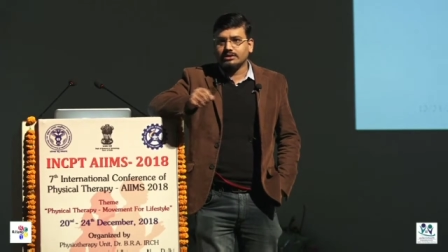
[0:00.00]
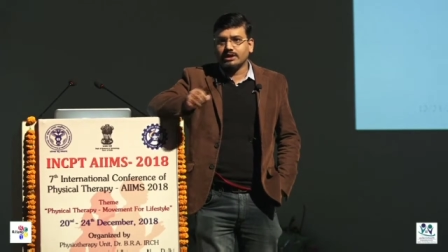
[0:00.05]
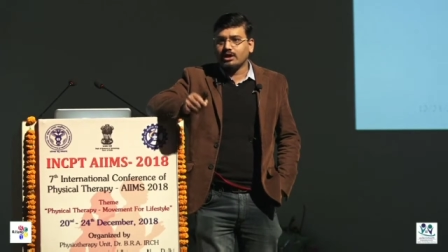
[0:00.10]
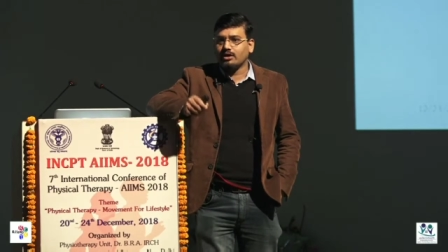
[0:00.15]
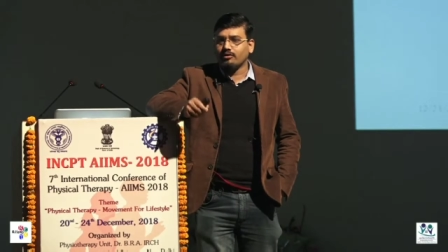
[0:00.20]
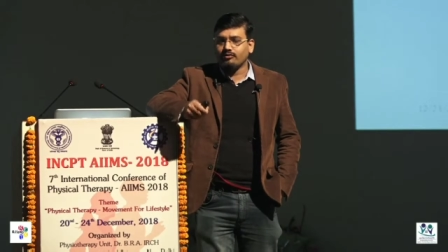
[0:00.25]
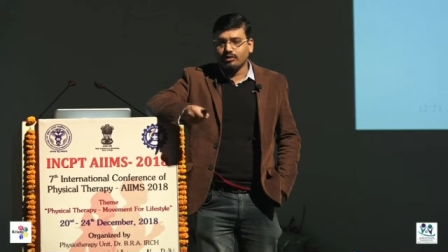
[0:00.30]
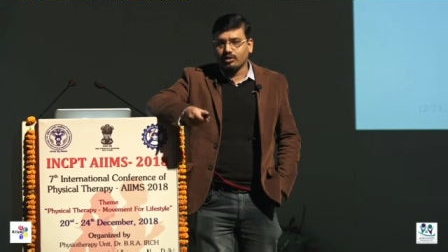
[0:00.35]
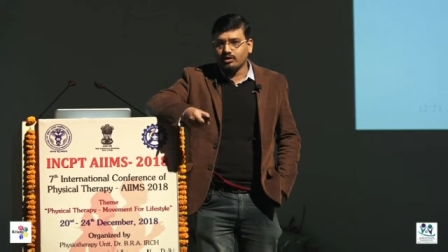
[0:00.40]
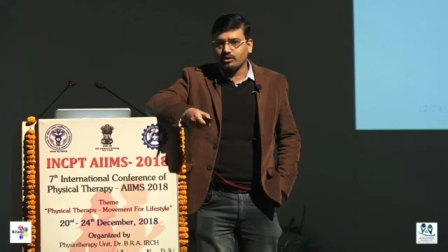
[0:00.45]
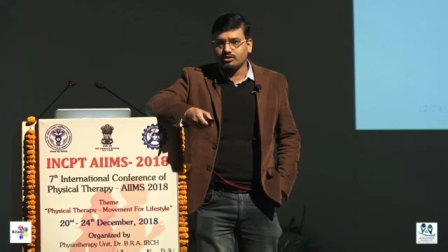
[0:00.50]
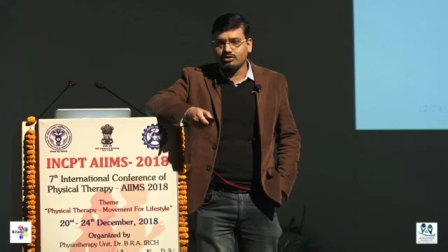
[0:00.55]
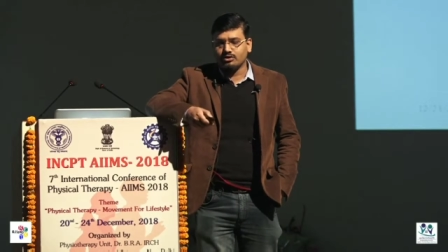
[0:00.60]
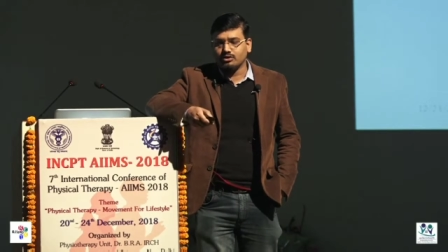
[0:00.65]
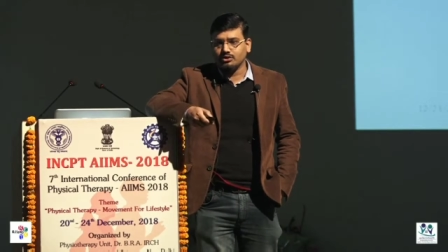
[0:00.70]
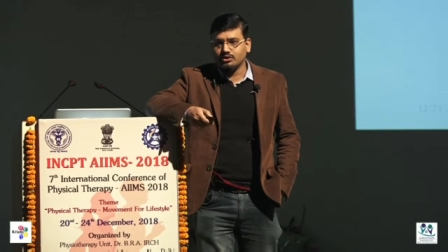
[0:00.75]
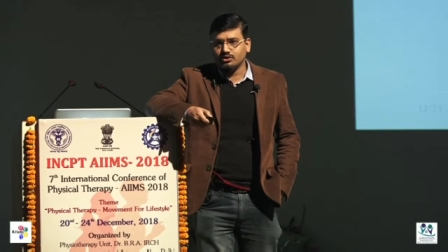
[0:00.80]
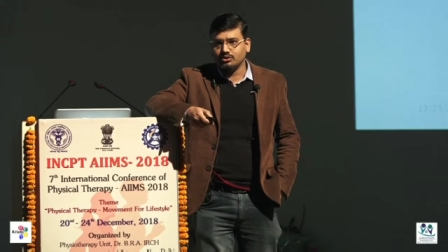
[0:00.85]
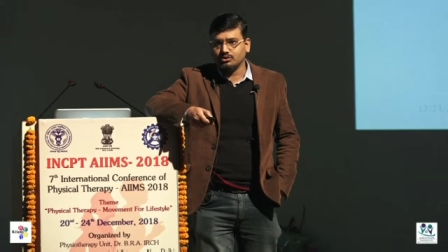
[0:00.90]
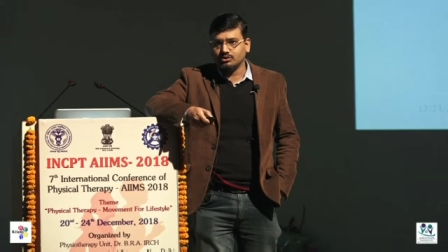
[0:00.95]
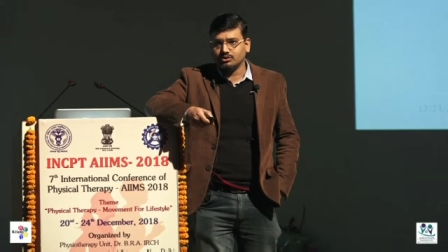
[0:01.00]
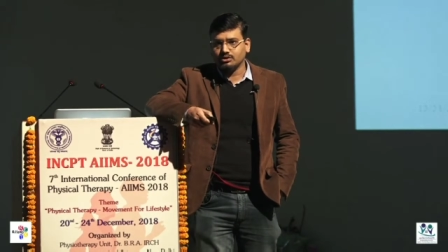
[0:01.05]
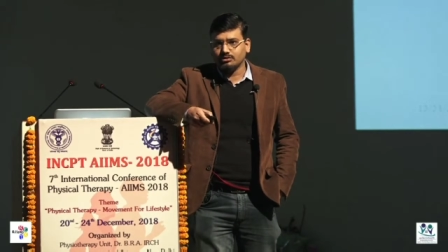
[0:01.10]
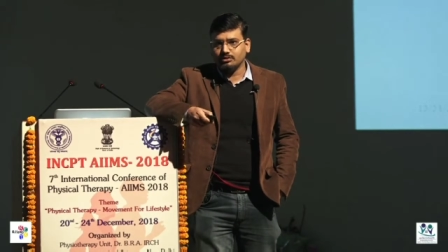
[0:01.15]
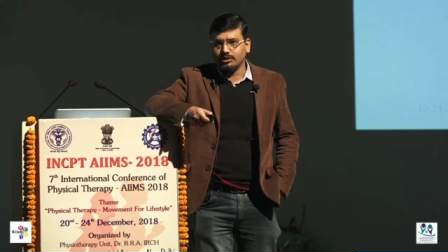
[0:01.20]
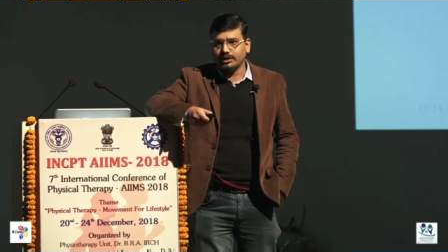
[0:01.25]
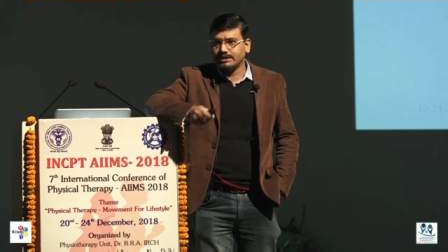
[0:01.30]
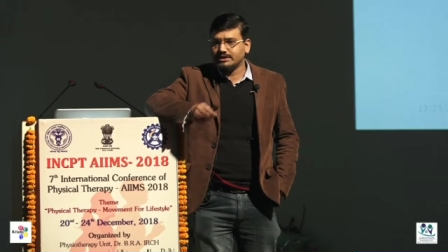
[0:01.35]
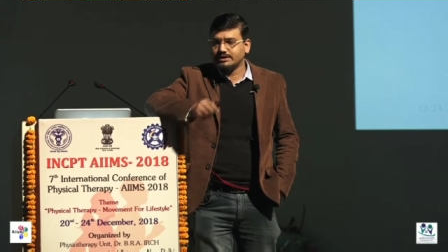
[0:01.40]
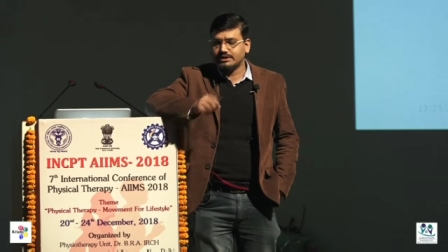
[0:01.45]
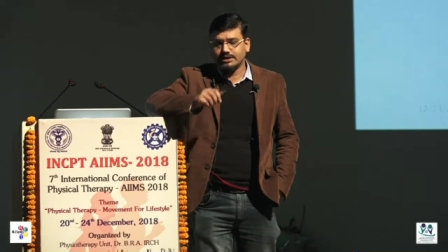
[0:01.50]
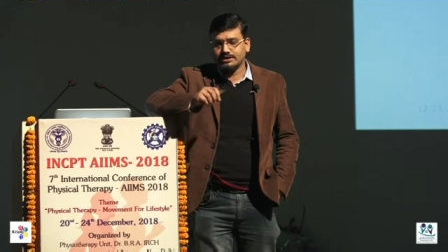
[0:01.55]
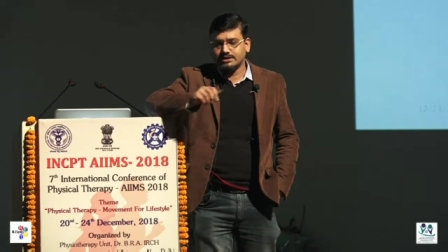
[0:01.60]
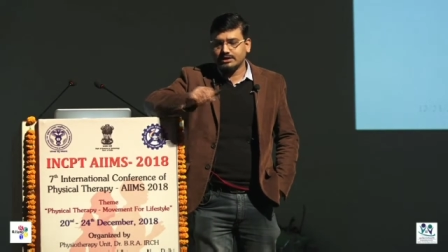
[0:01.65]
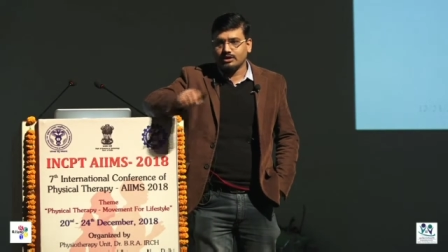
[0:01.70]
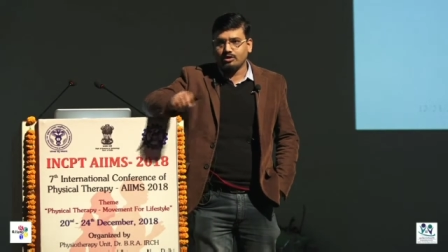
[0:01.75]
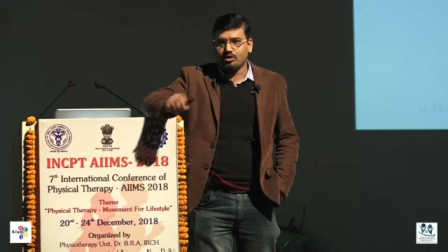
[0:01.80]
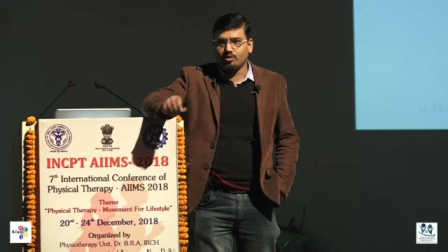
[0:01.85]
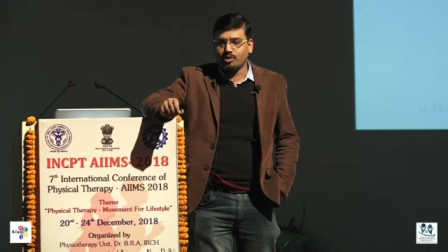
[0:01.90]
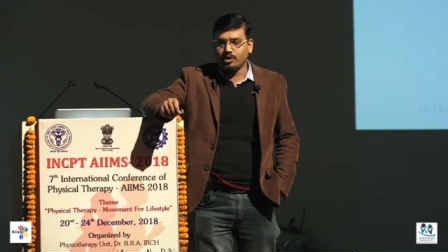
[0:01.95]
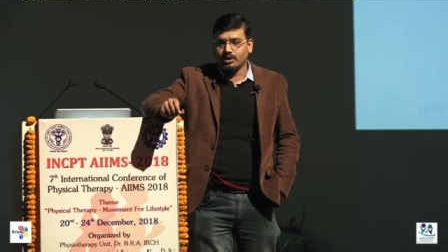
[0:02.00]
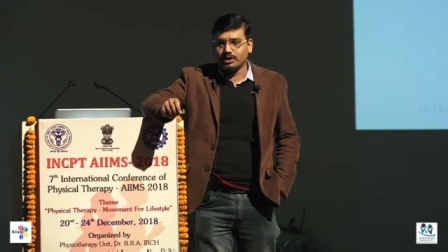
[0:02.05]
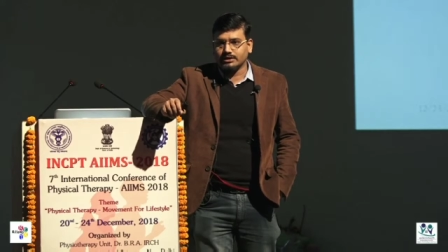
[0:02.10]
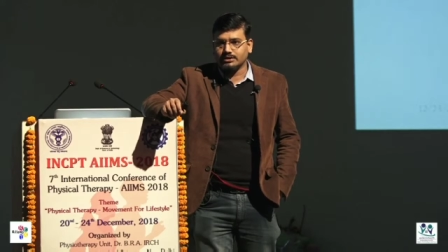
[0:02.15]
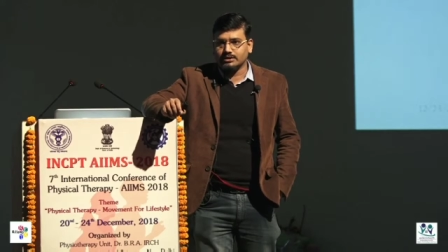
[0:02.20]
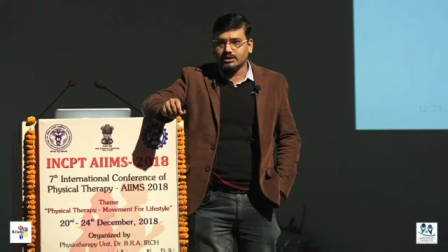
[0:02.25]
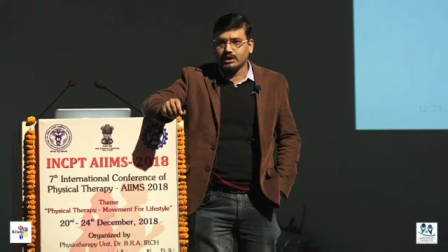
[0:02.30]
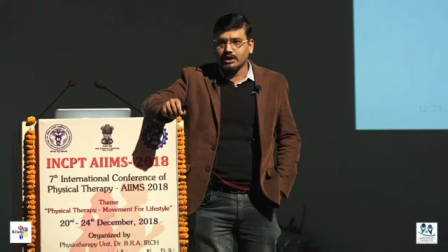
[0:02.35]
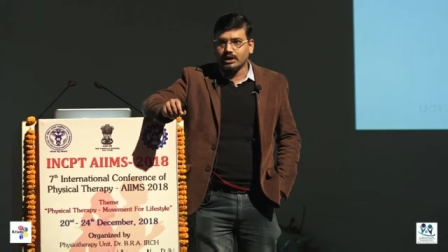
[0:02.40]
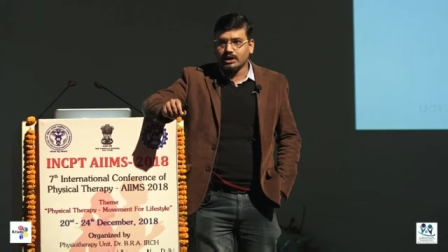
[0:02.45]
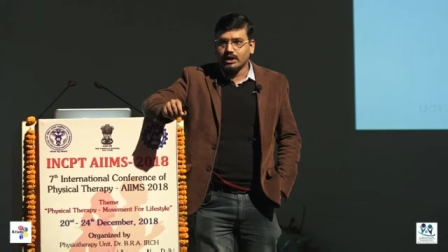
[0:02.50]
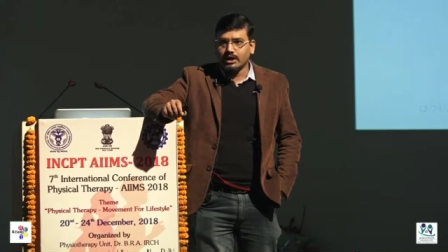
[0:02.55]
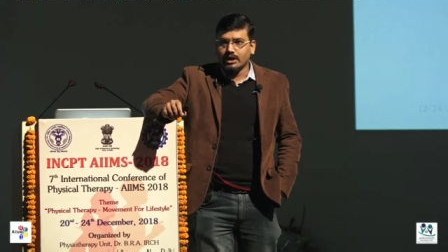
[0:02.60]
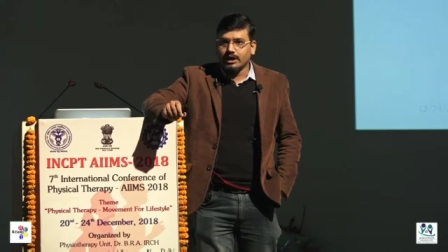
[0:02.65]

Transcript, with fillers: they are of not so use. It is just a robotics.